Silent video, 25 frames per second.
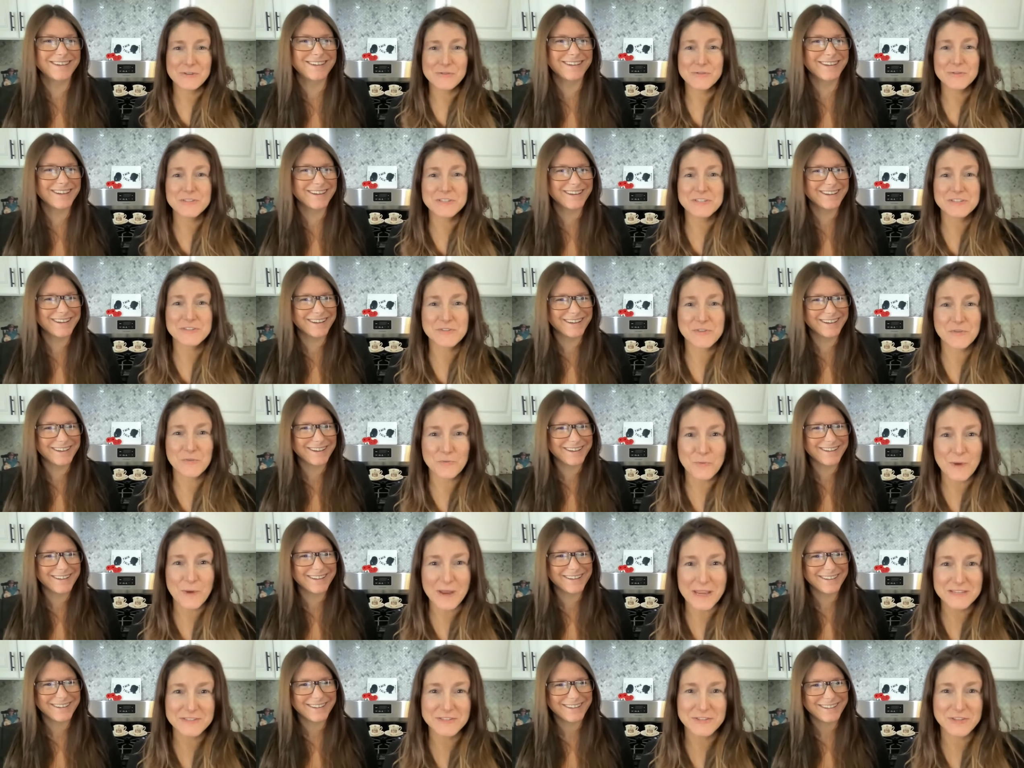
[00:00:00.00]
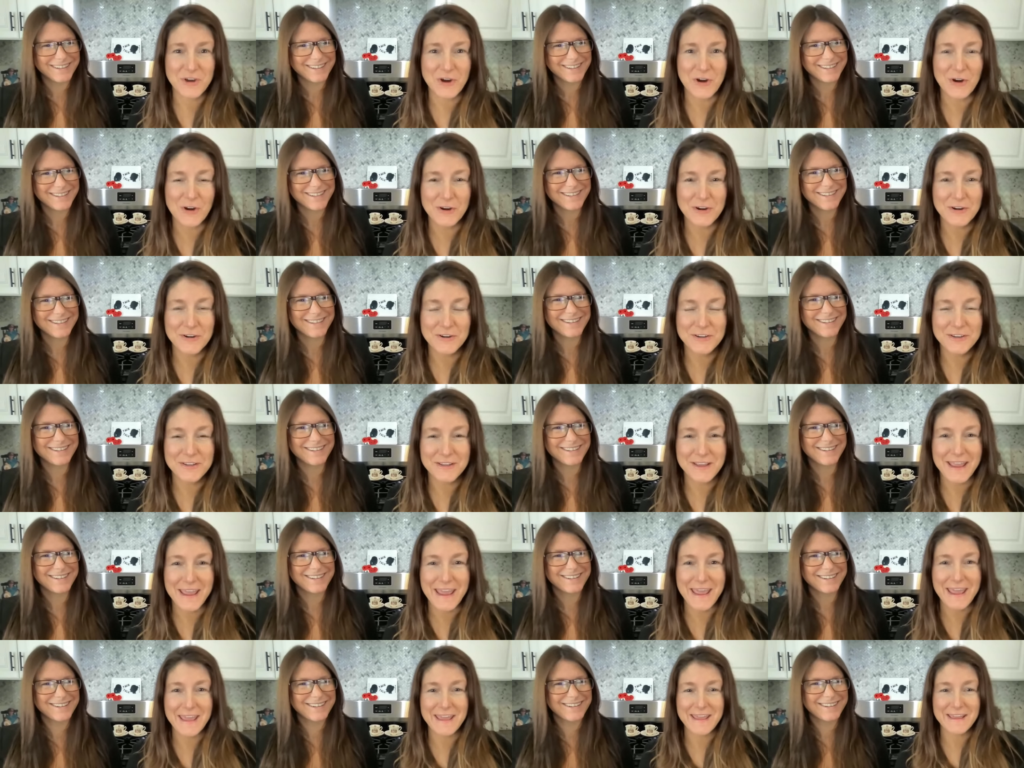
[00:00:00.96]
Speaker 1: uses the race card,
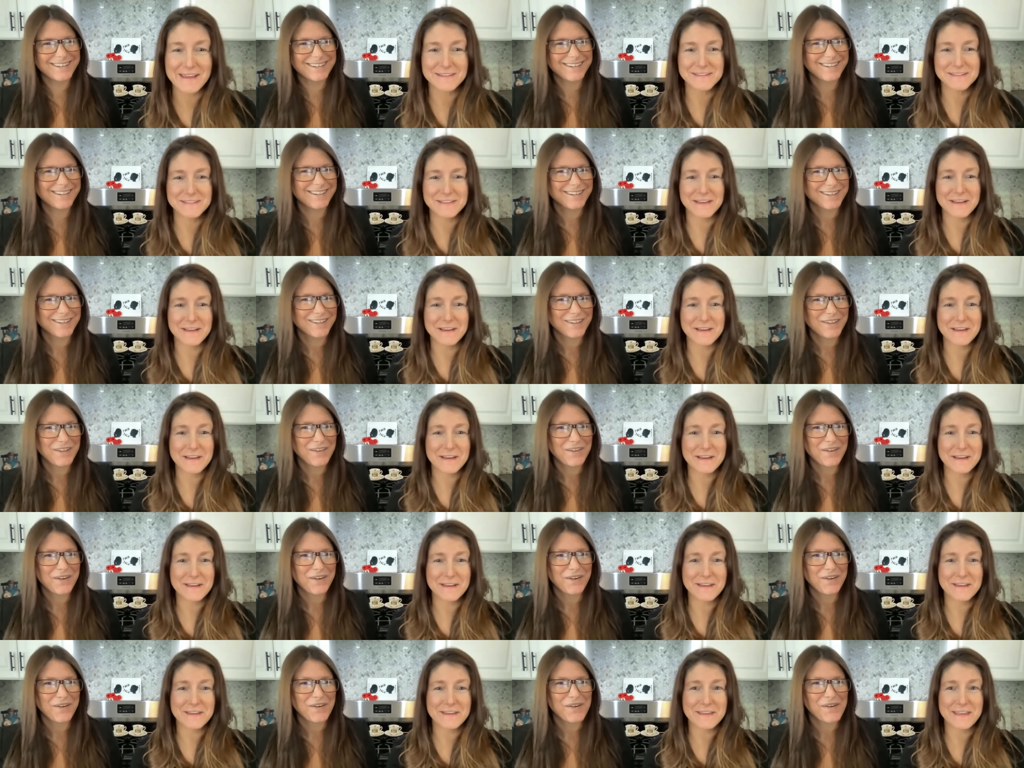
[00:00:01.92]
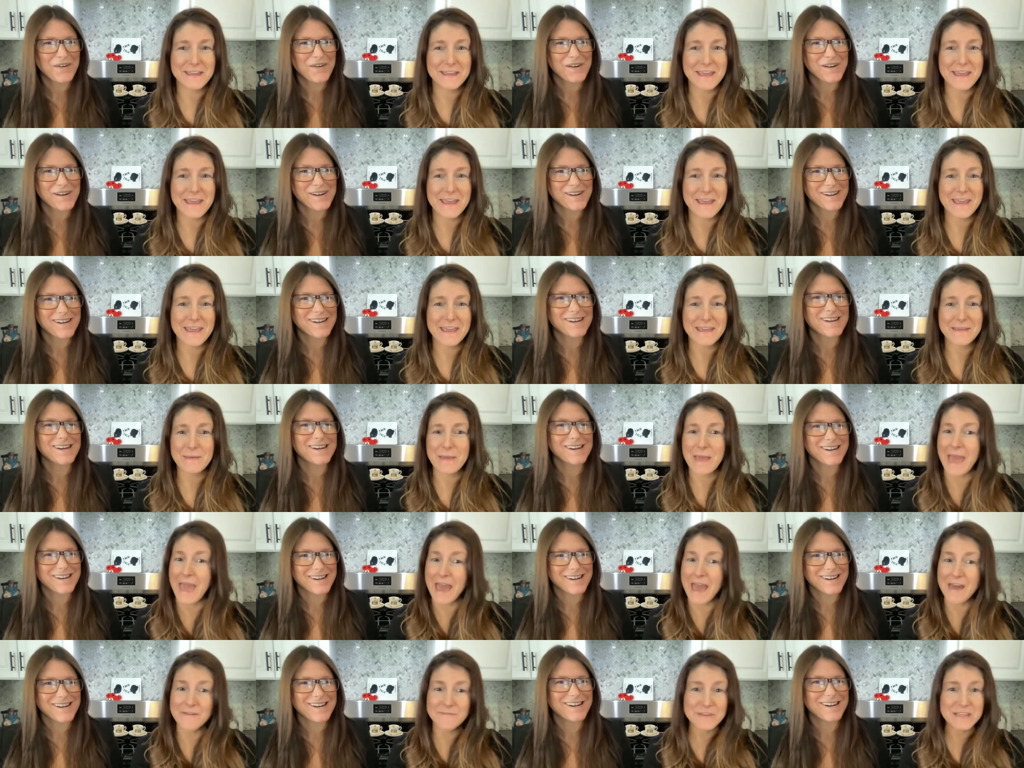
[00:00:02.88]
and uh,
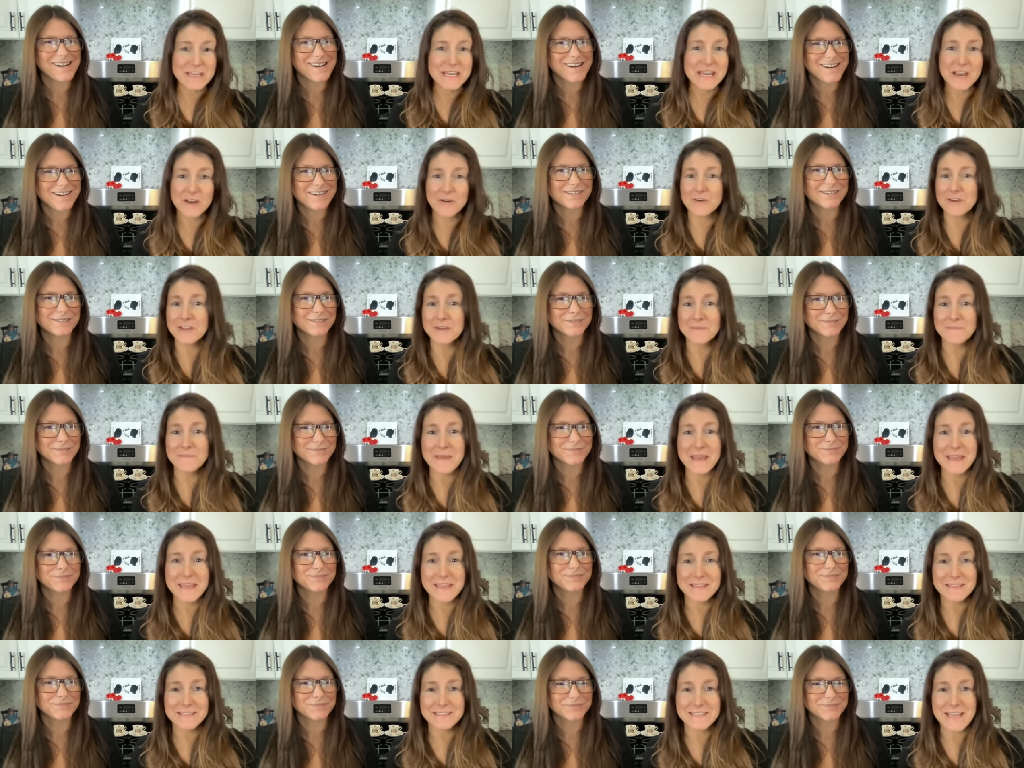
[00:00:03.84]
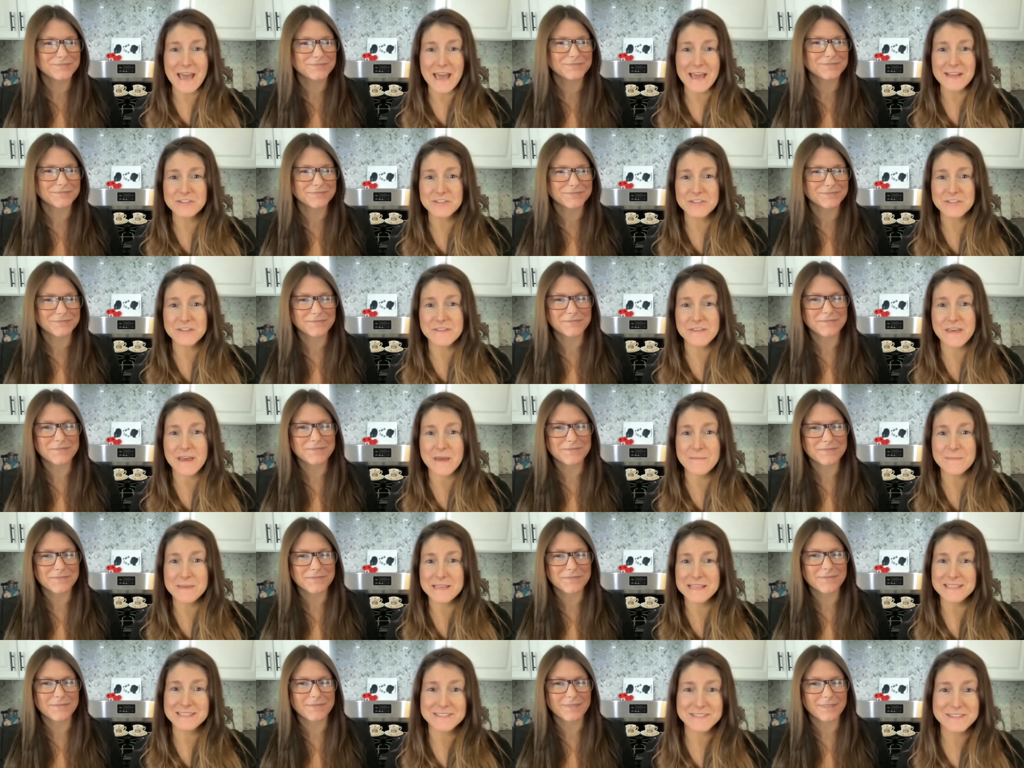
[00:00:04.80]
having Harry and Meghan attached to
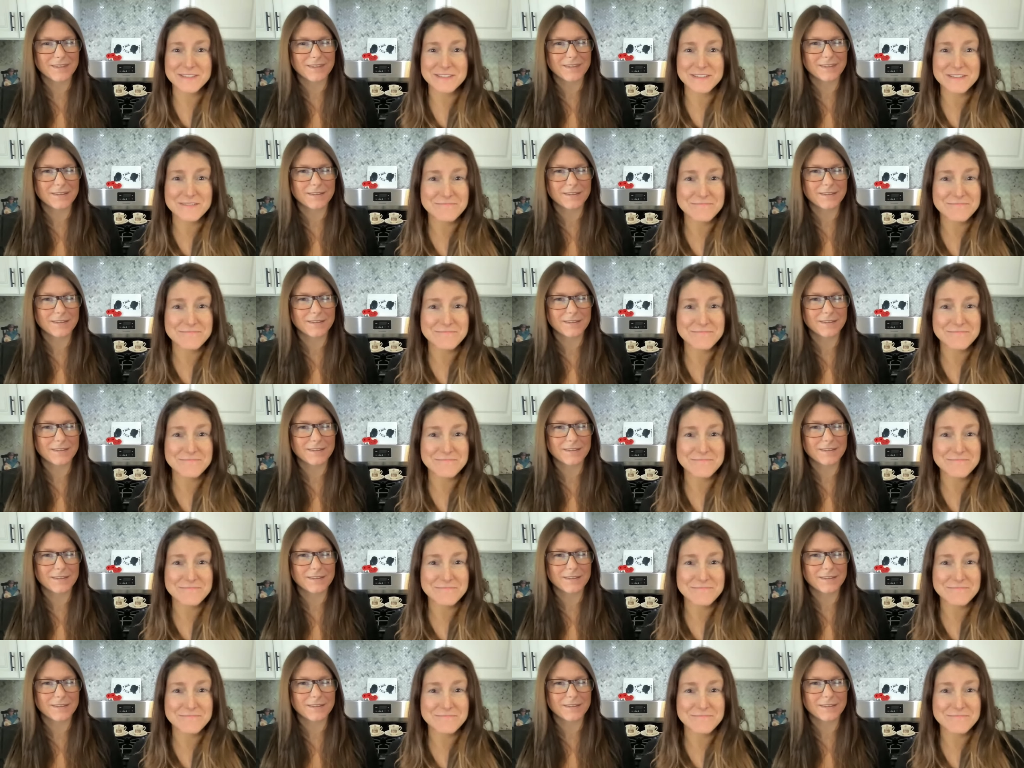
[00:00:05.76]
them is